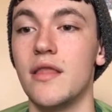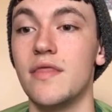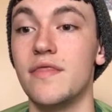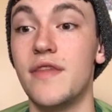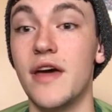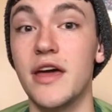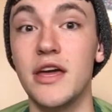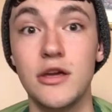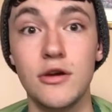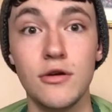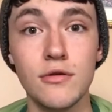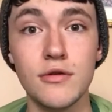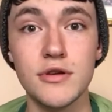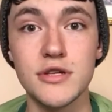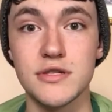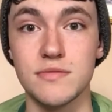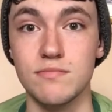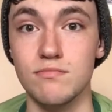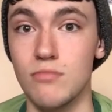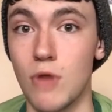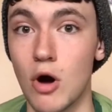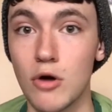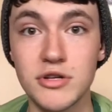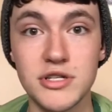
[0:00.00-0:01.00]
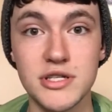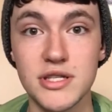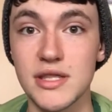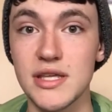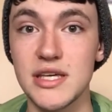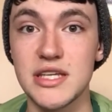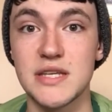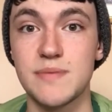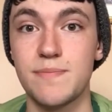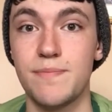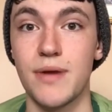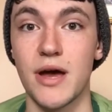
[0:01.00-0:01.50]
They use
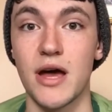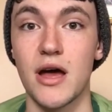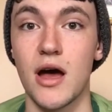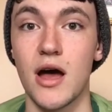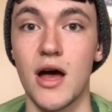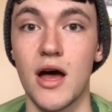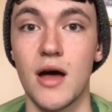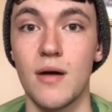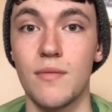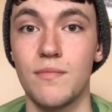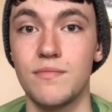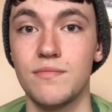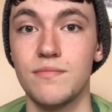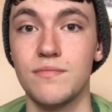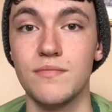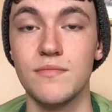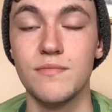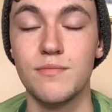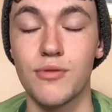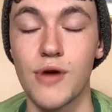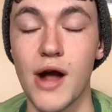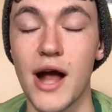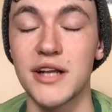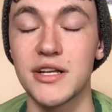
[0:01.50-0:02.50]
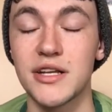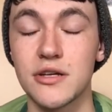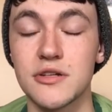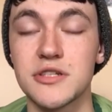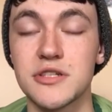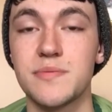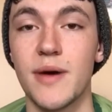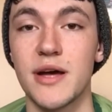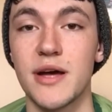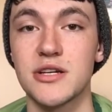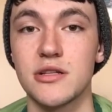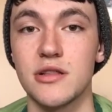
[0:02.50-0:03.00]
mostly practical
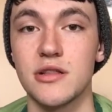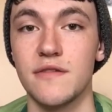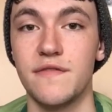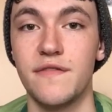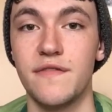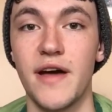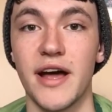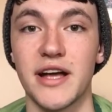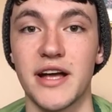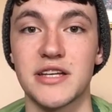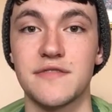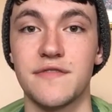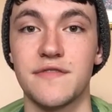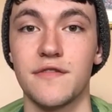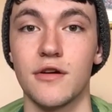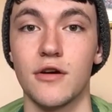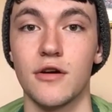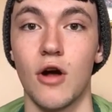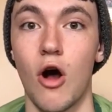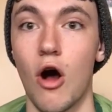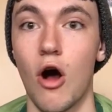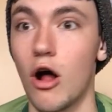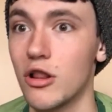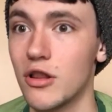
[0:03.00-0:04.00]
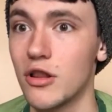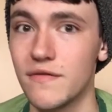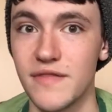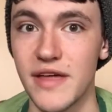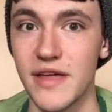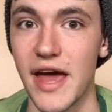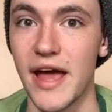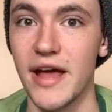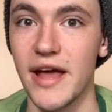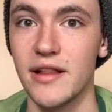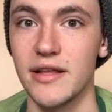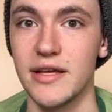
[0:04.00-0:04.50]
special effects for all of
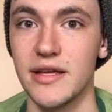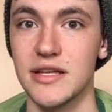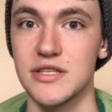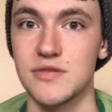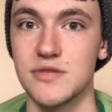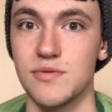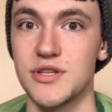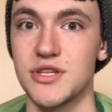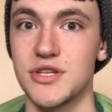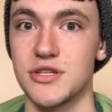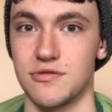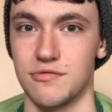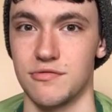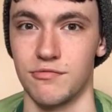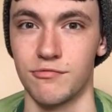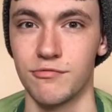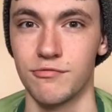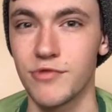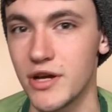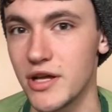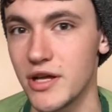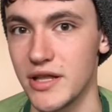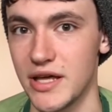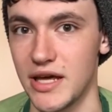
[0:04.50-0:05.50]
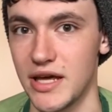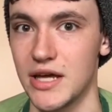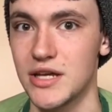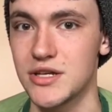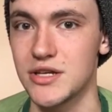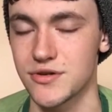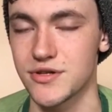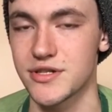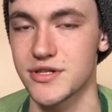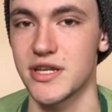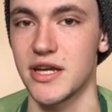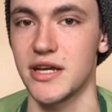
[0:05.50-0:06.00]
the aliens, which is really
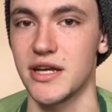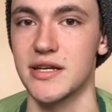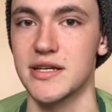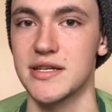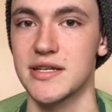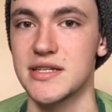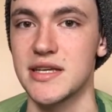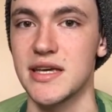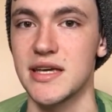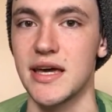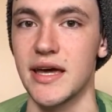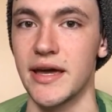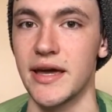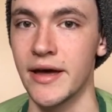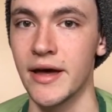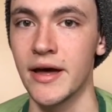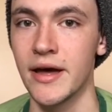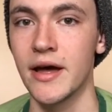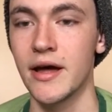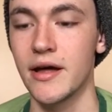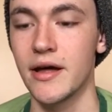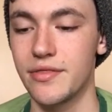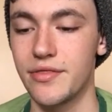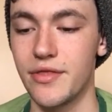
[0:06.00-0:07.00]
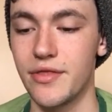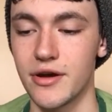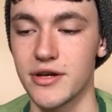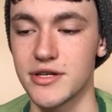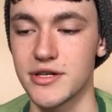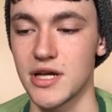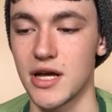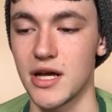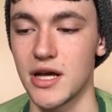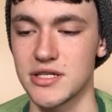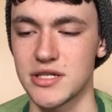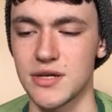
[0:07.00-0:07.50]
interesting to see.
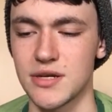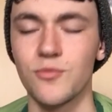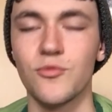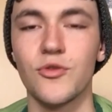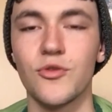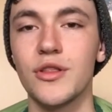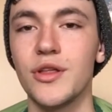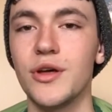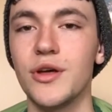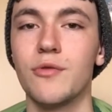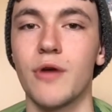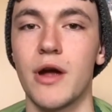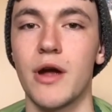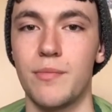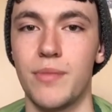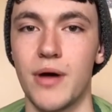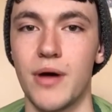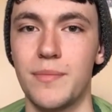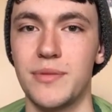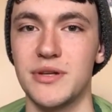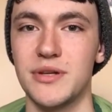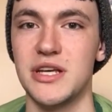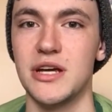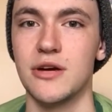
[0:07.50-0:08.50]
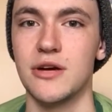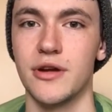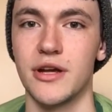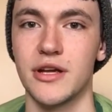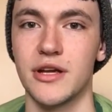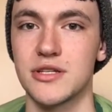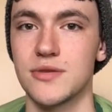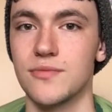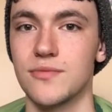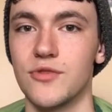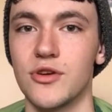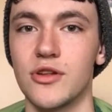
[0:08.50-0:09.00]
There's some really great puppeteering
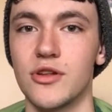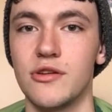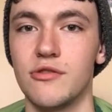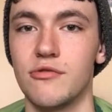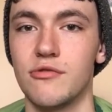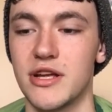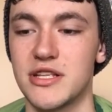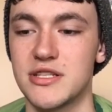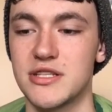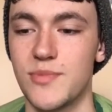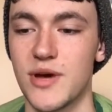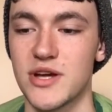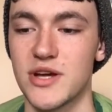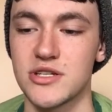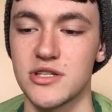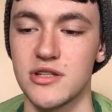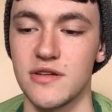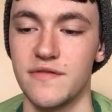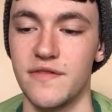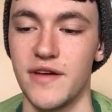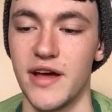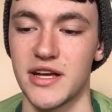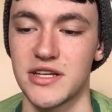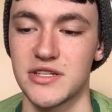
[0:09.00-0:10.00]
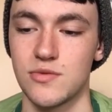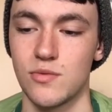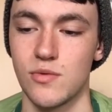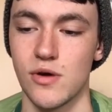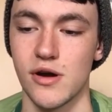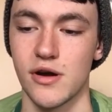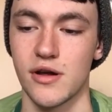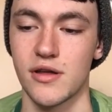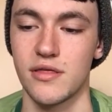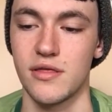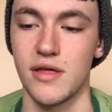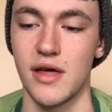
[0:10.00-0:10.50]
and some really great special effects
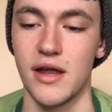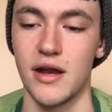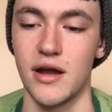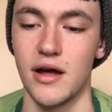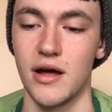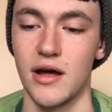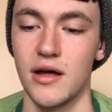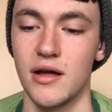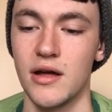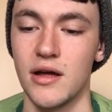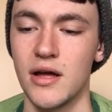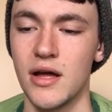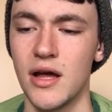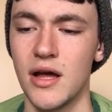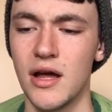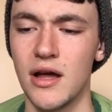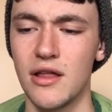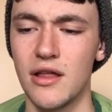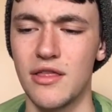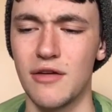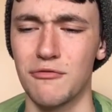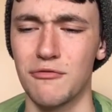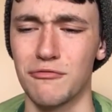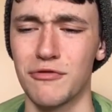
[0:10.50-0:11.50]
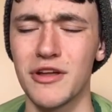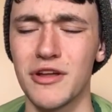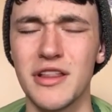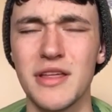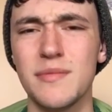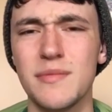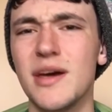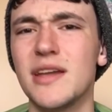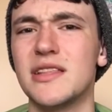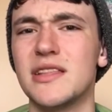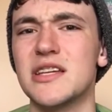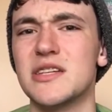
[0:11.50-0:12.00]
work that
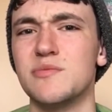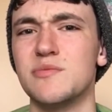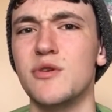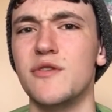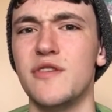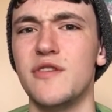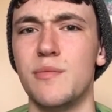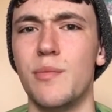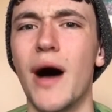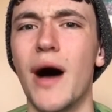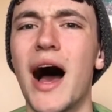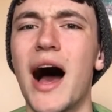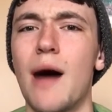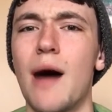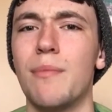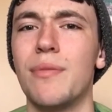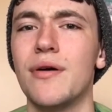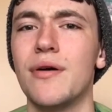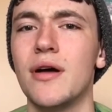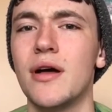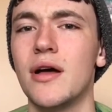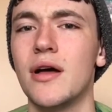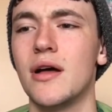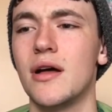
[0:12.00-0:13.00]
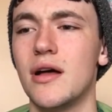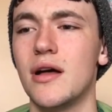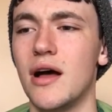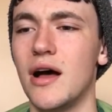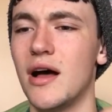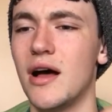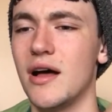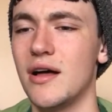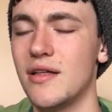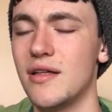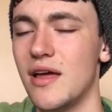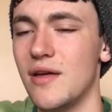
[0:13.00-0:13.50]
really make this movie pop.
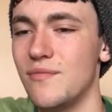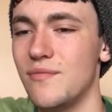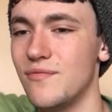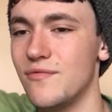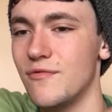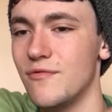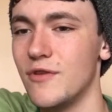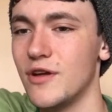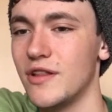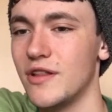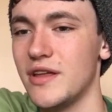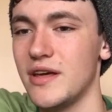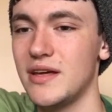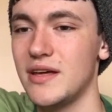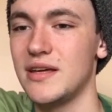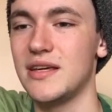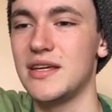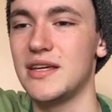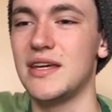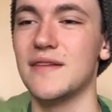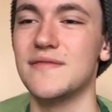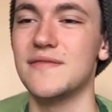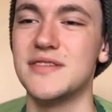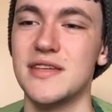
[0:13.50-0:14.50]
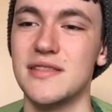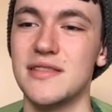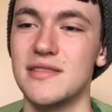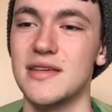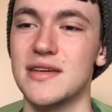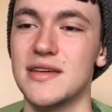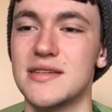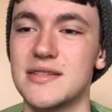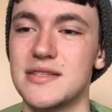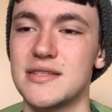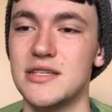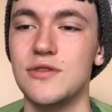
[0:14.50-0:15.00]
And really gives it
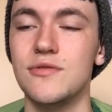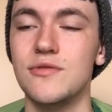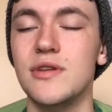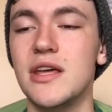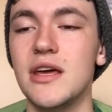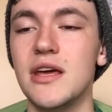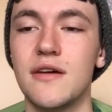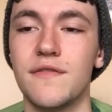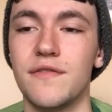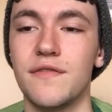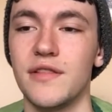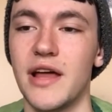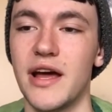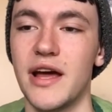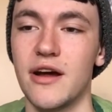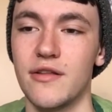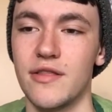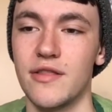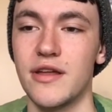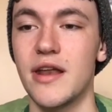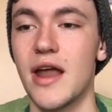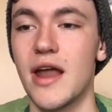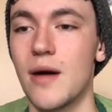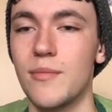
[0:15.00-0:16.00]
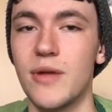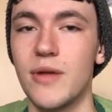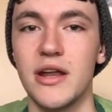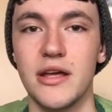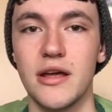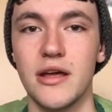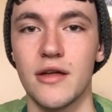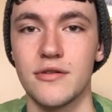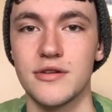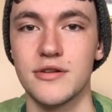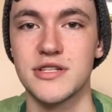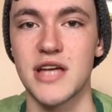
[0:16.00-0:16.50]
this unique flair that not
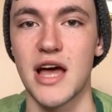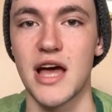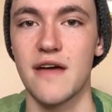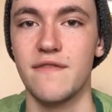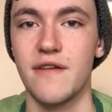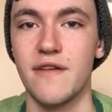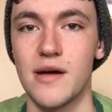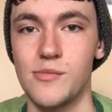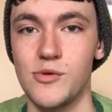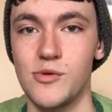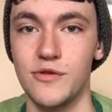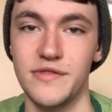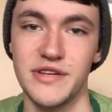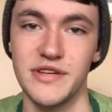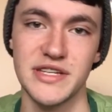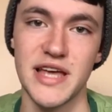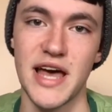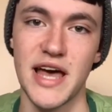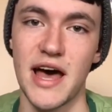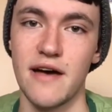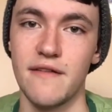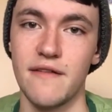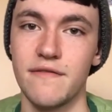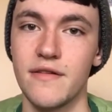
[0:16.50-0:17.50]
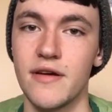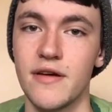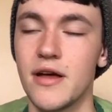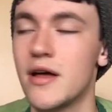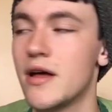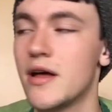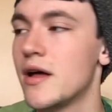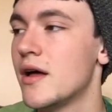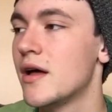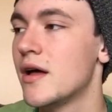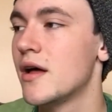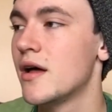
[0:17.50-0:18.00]
many other sci-fi movies have.
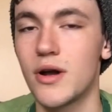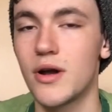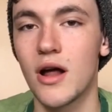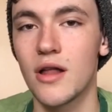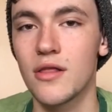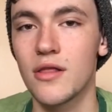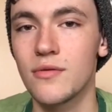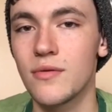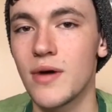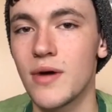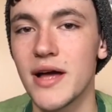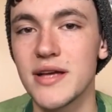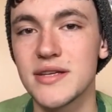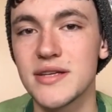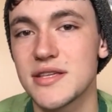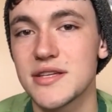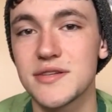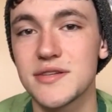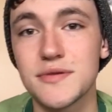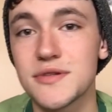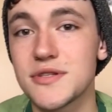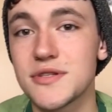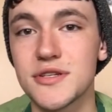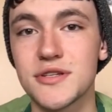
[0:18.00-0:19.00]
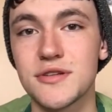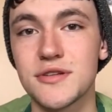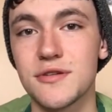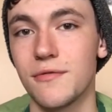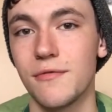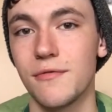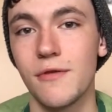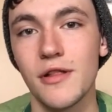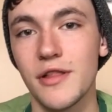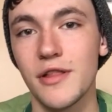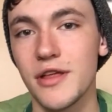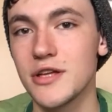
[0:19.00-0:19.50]
But otherwise, this was just a
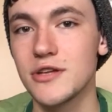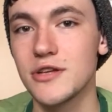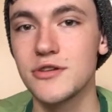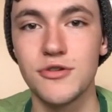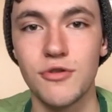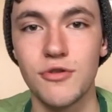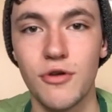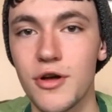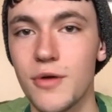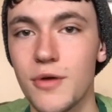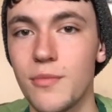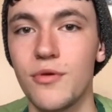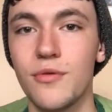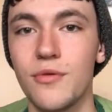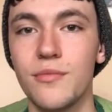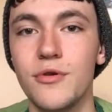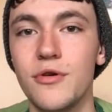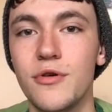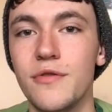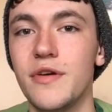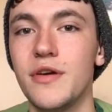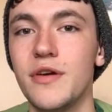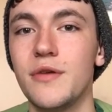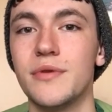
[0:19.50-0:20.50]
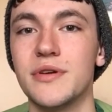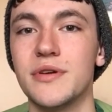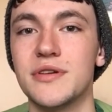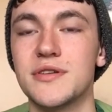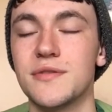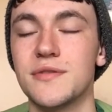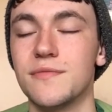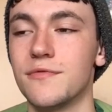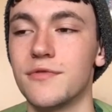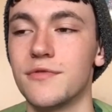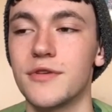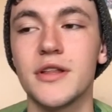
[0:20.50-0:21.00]
really enjoyable movie with
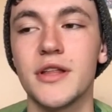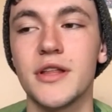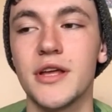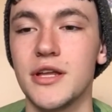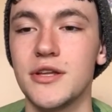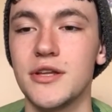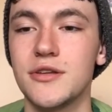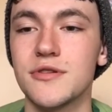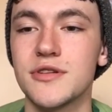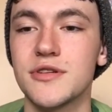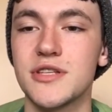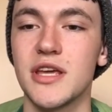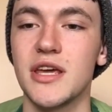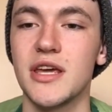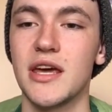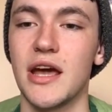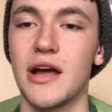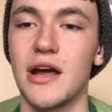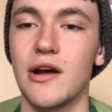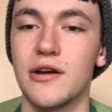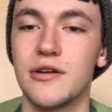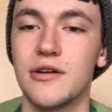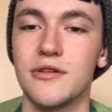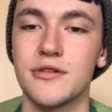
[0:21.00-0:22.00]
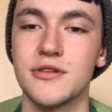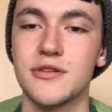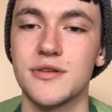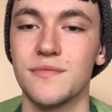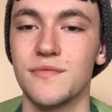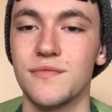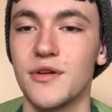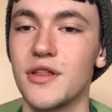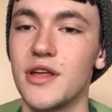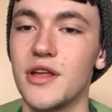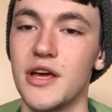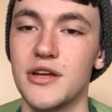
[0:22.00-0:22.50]
some really interesting characters,
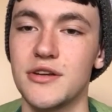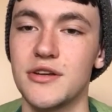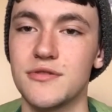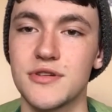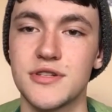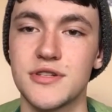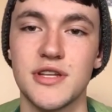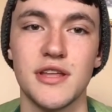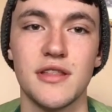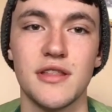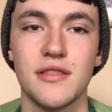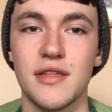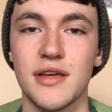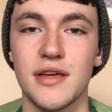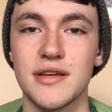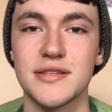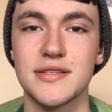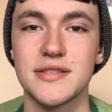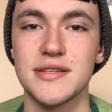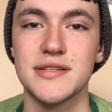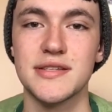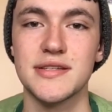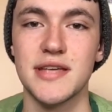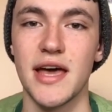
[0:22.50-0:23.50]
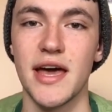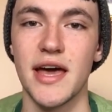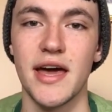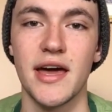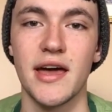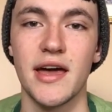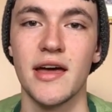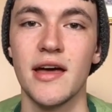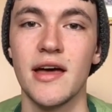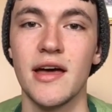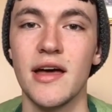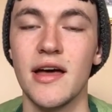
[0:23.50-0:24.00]
some really interesting things to
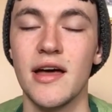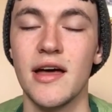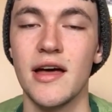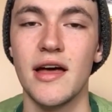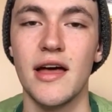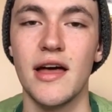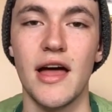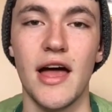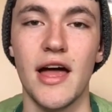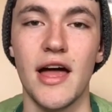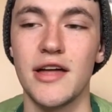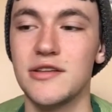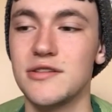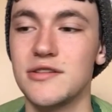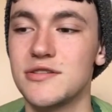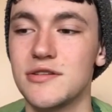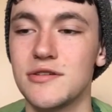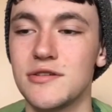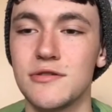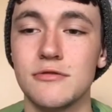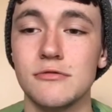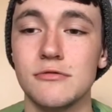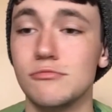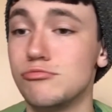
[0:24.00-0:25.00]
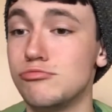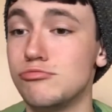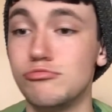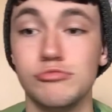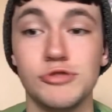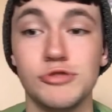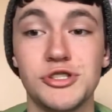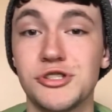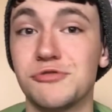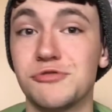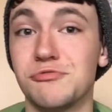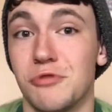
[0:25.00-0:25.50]
say, and it
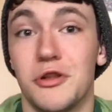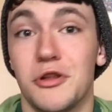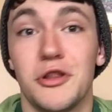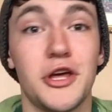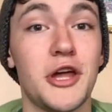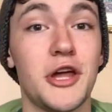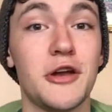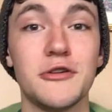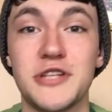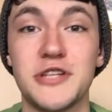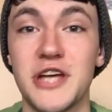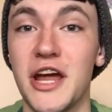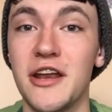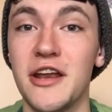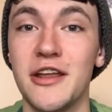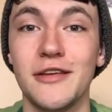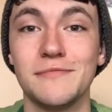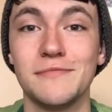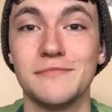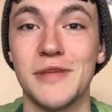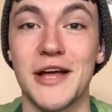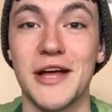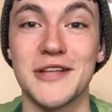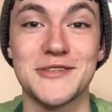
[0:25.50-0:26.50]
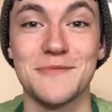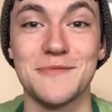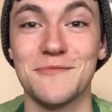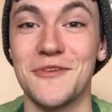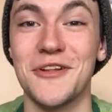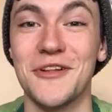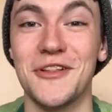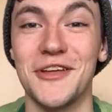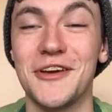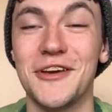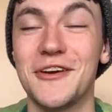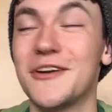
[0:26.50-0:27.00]
was just really entertaining. Had some
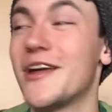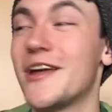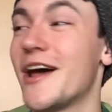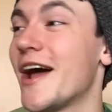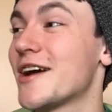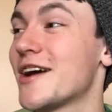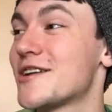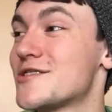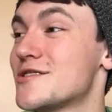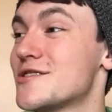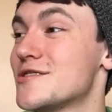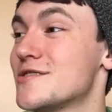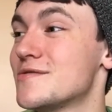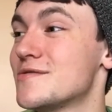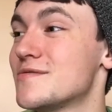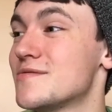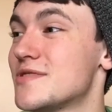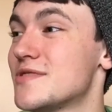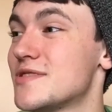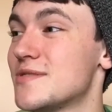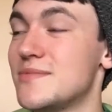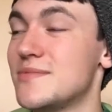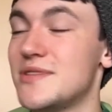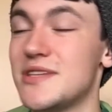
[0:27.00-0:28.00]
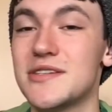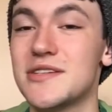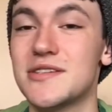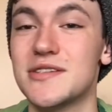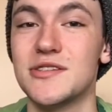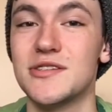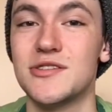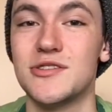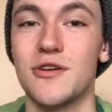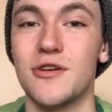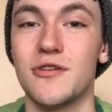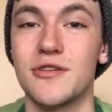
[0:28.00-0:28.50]
really good action, some
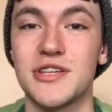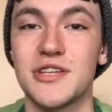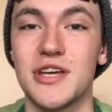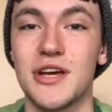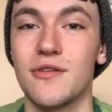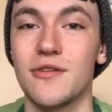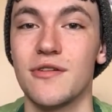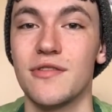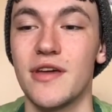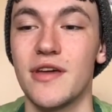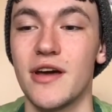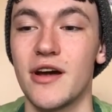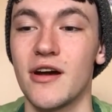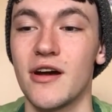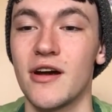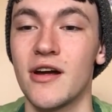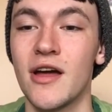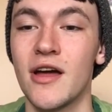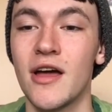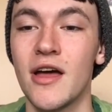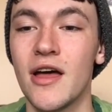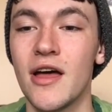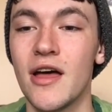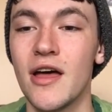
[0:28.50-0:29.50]
decent jokes here and there.